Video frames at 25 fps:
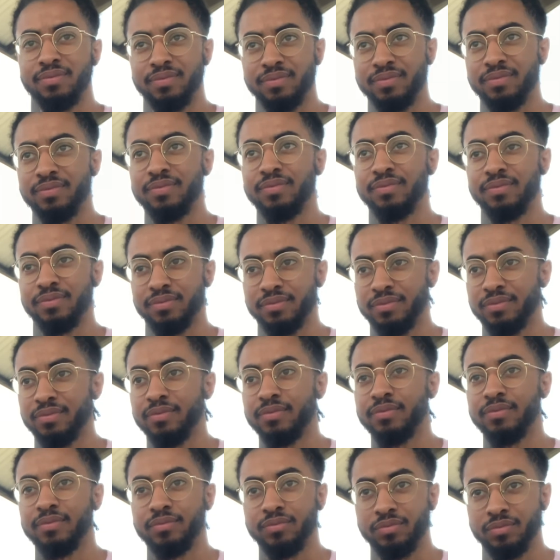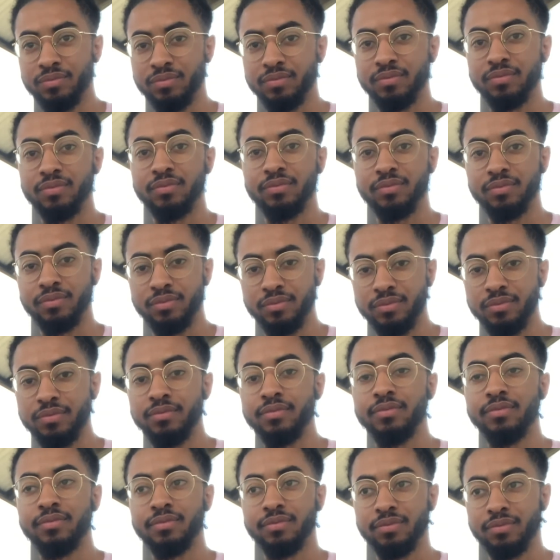
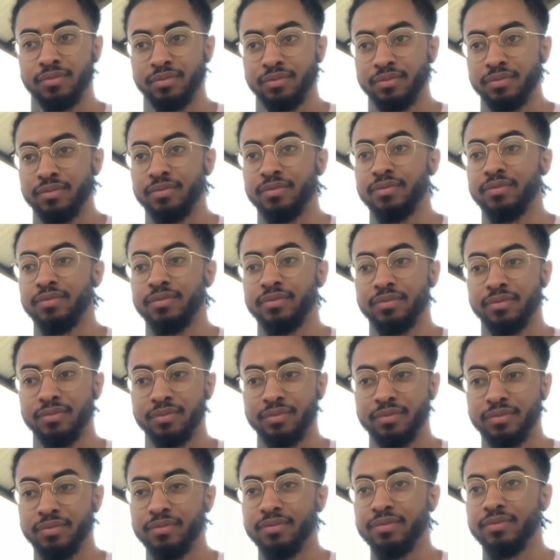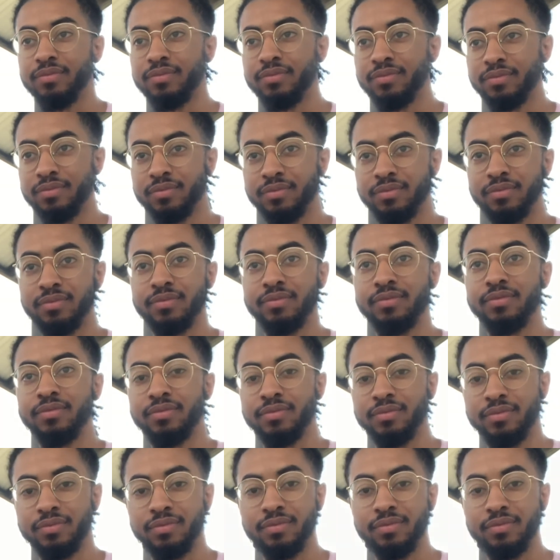(not speaking)